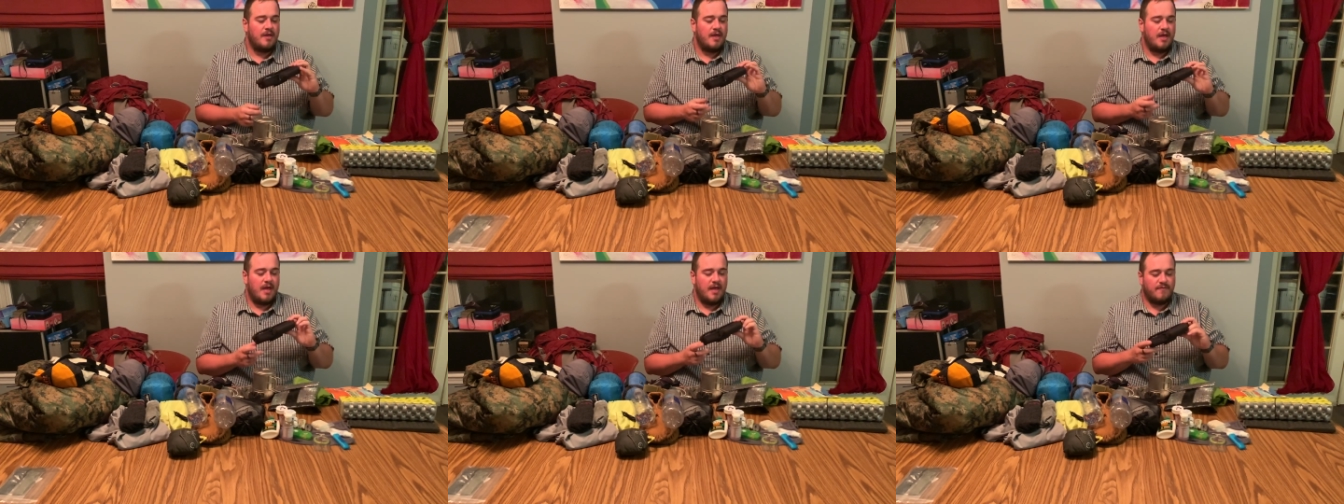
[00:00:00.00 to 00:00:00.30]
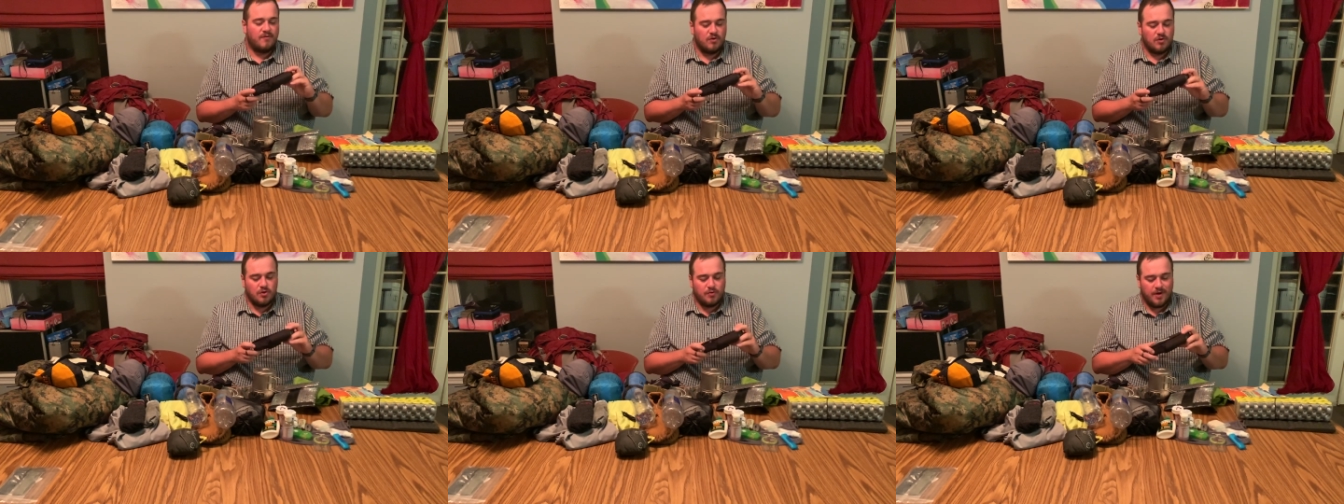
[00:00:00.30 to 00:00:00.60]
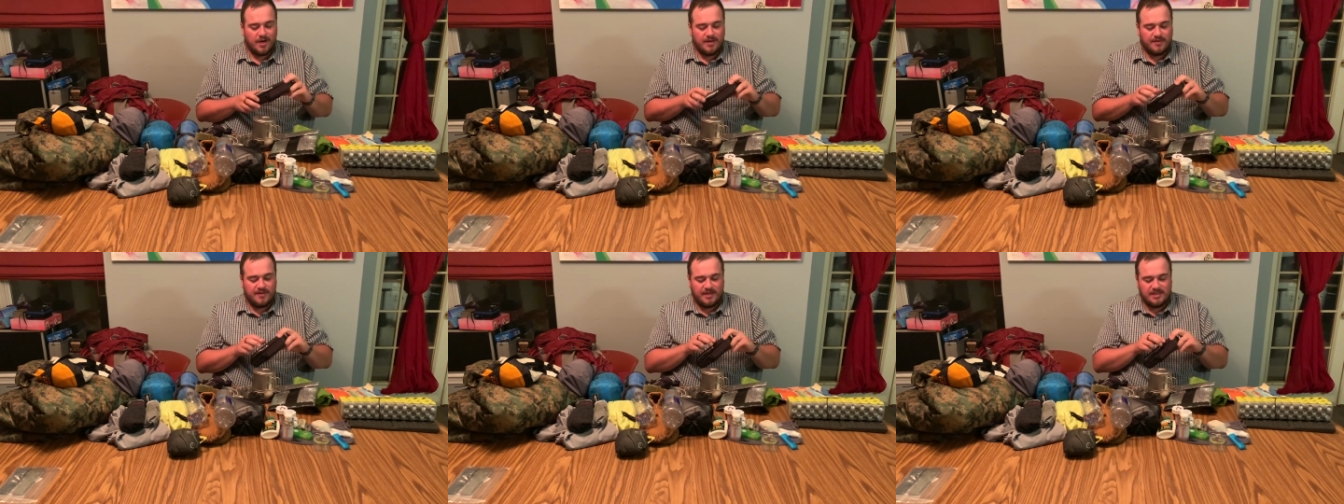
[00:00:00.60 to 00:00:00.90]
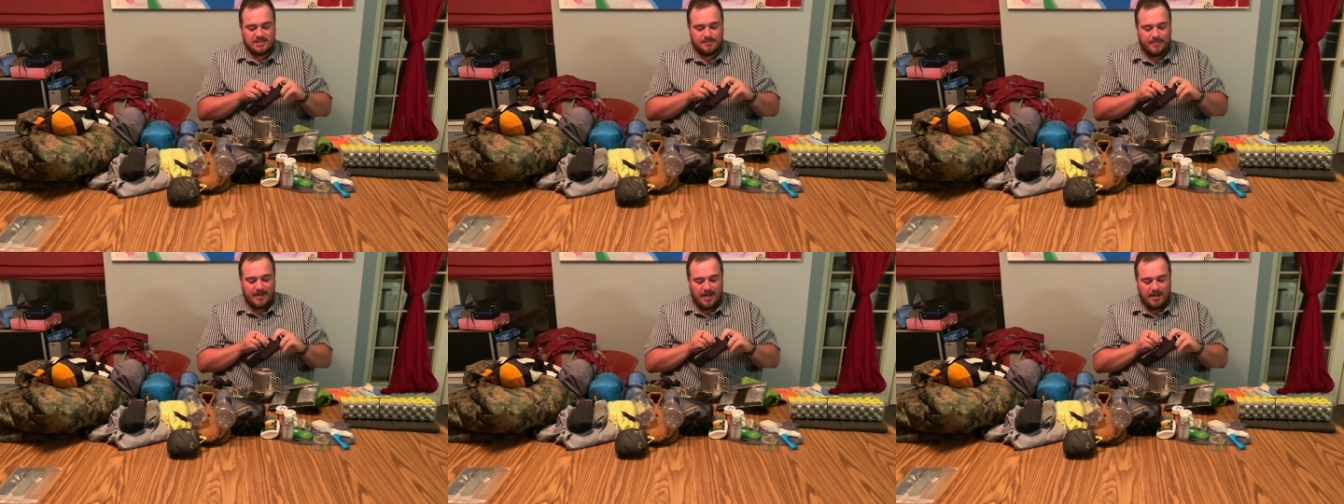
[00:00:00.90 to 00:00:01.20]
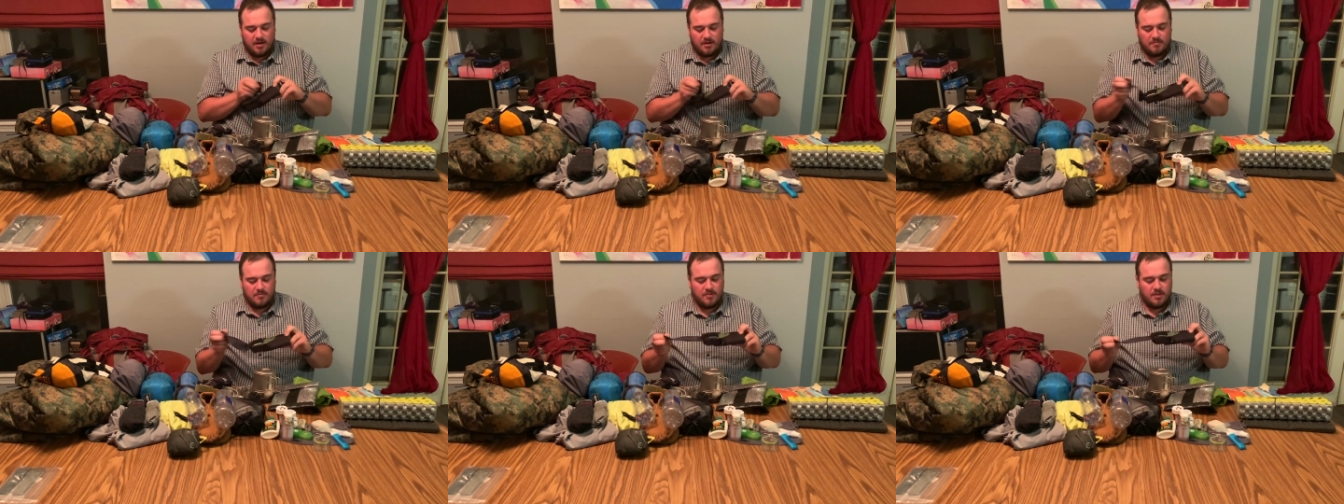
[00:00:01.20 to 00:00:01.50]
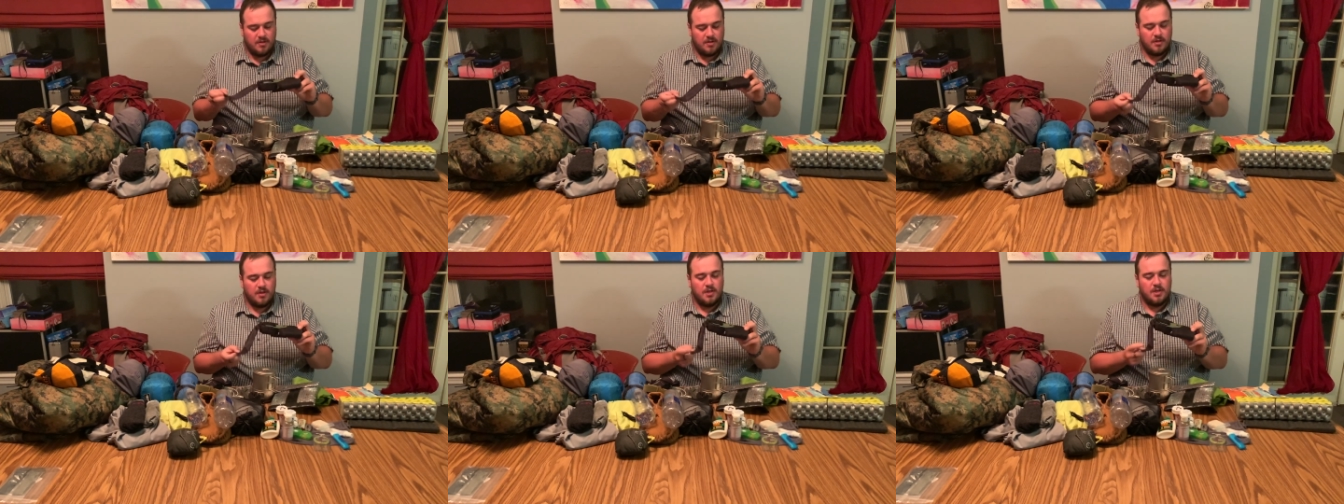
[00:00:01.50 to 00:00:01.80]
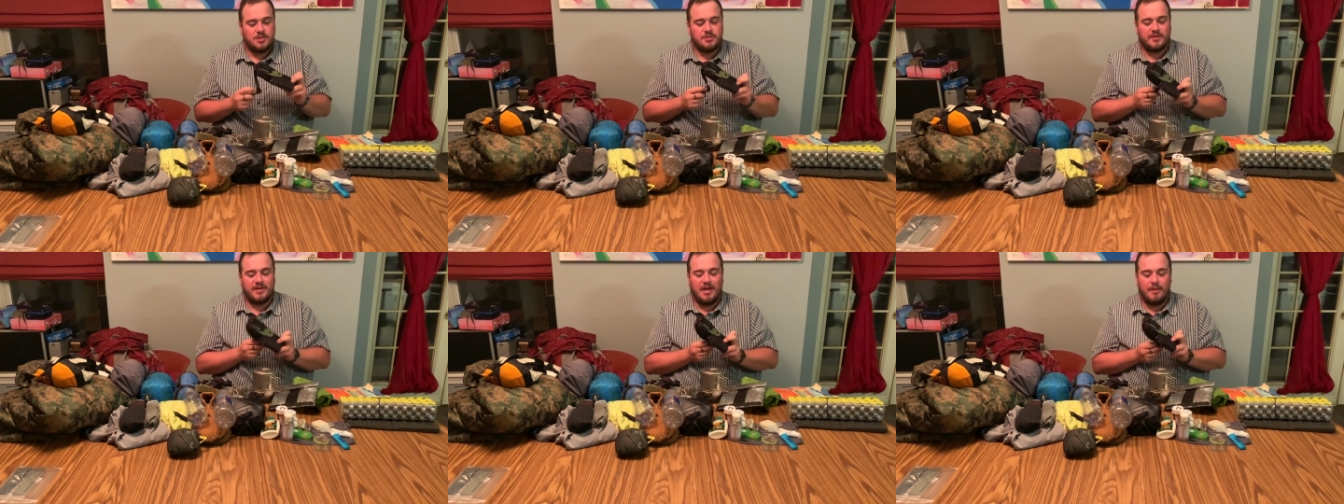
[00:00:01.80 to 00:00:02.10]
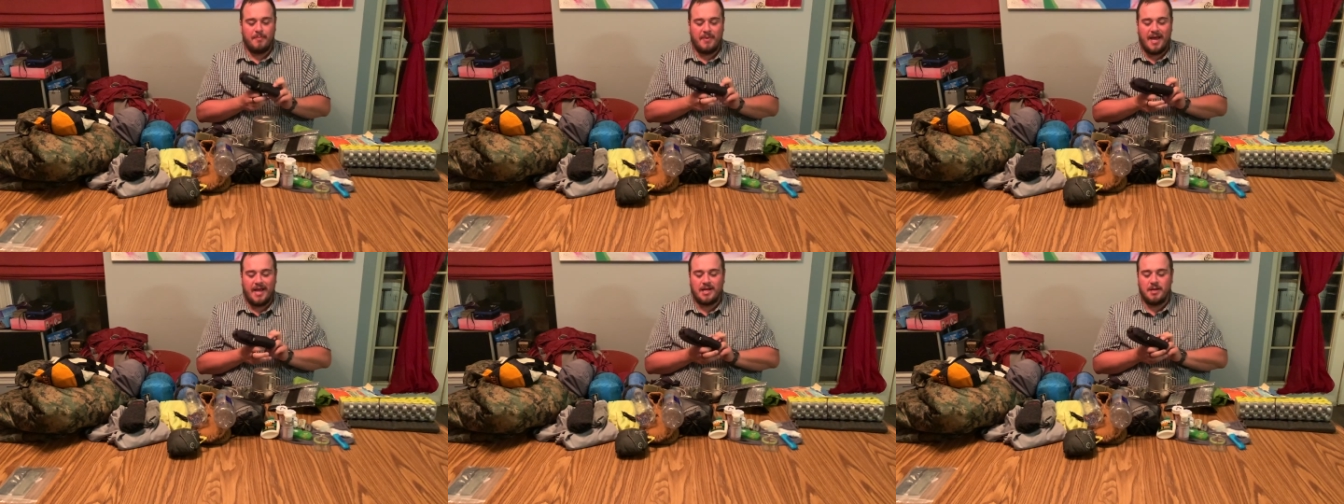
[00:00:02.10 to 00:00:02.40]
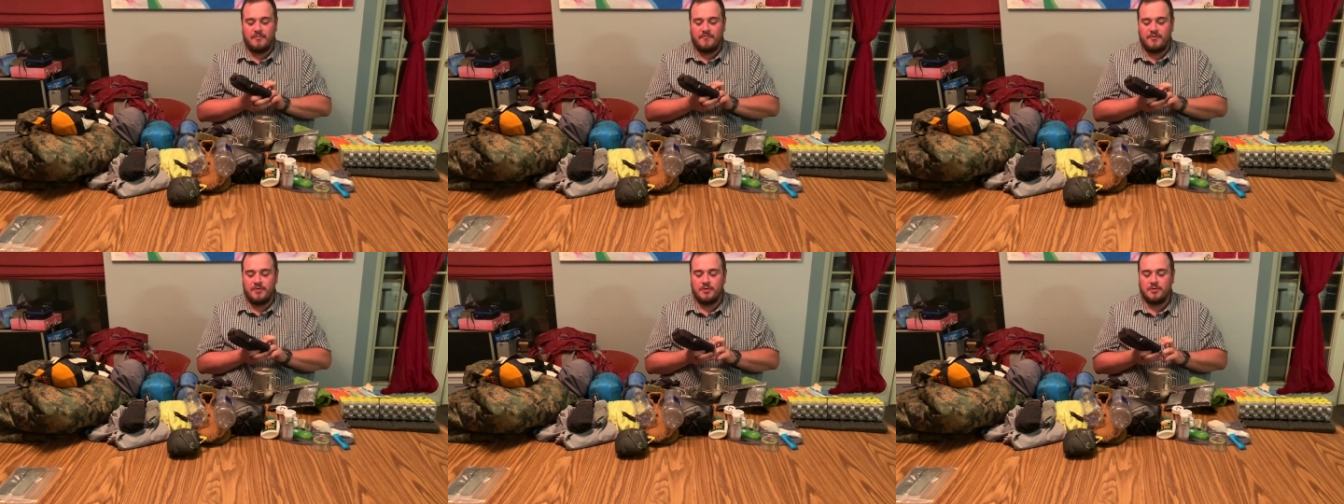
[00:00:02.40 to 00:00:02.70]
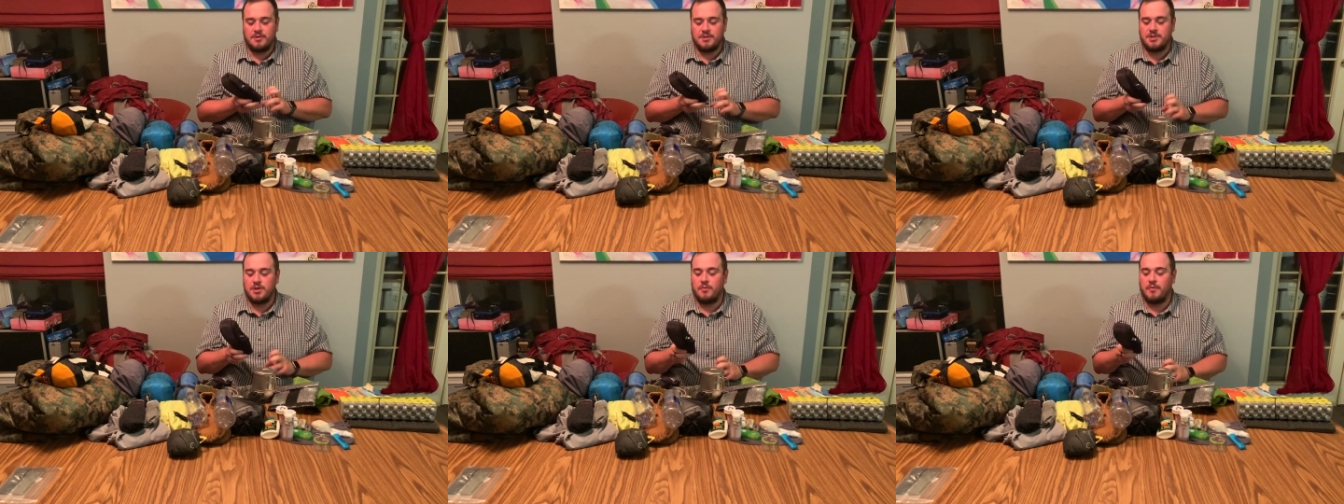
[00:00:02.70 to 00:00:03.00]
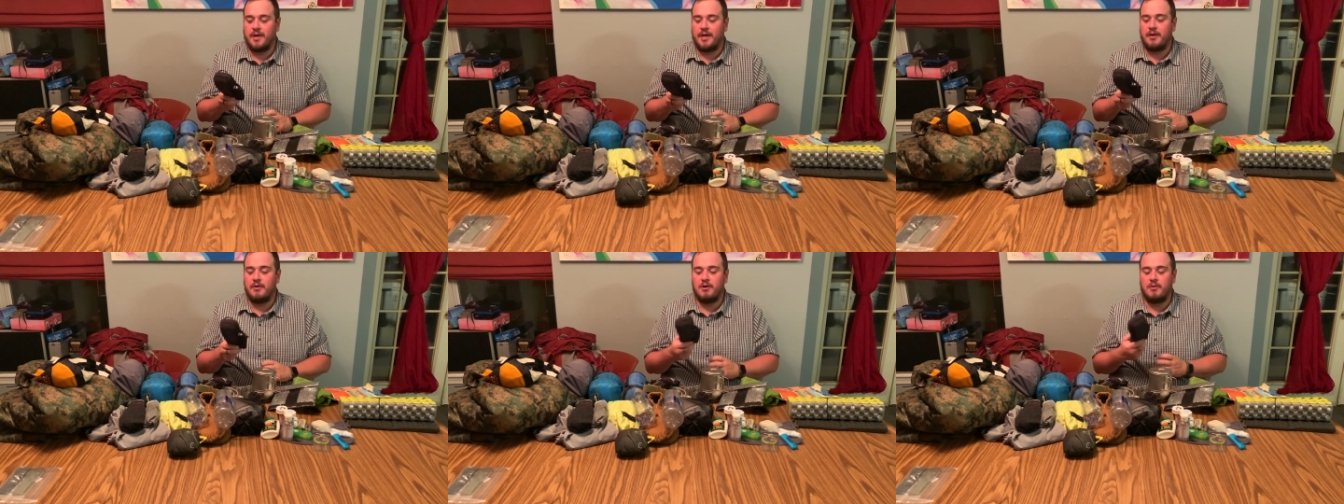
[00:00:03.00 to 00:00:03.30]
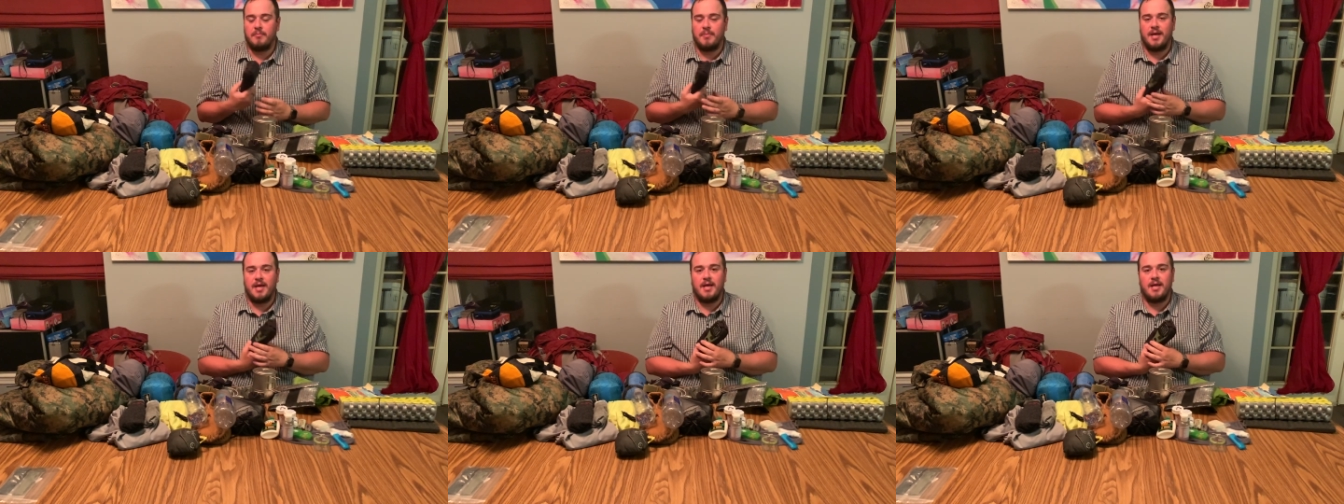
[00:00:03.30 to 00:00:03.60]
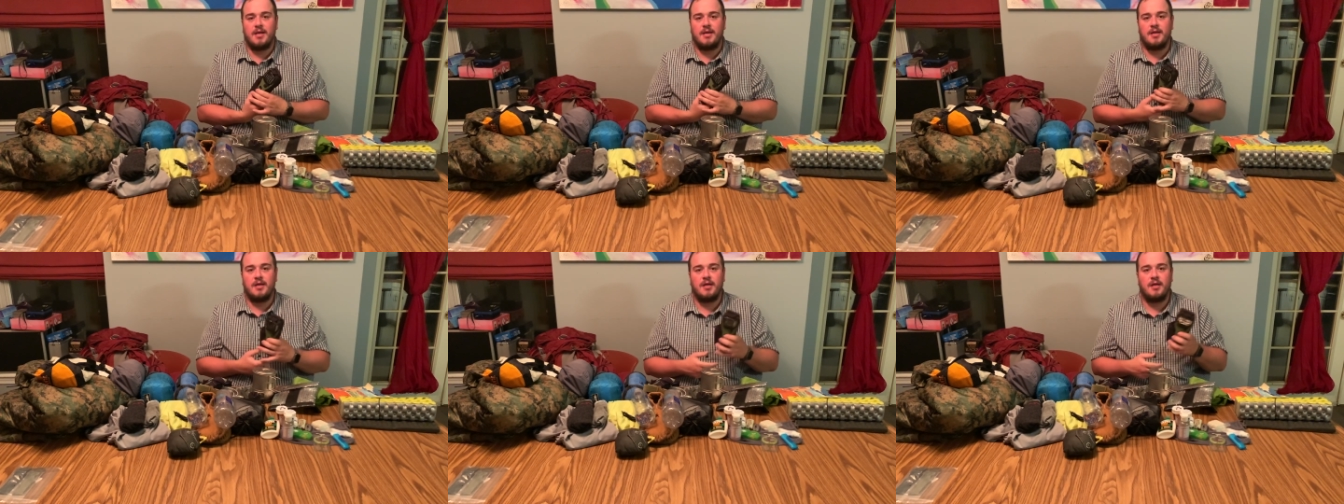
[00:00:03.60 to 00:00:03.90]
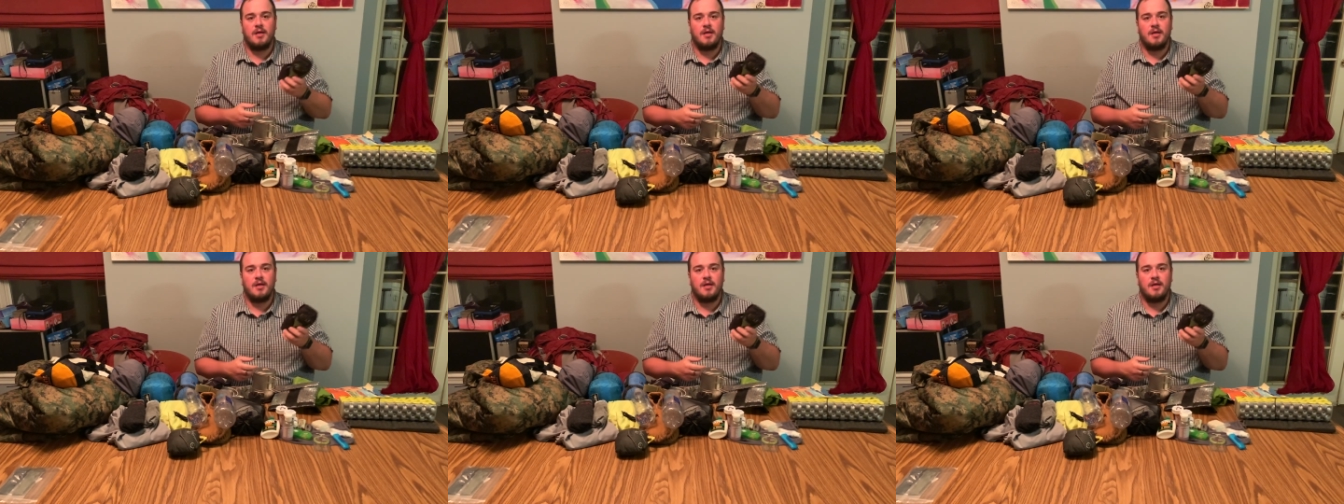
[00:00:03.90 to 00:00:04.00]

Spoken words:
I've heard great things about them. So I got backup fuel, so when I go to bed,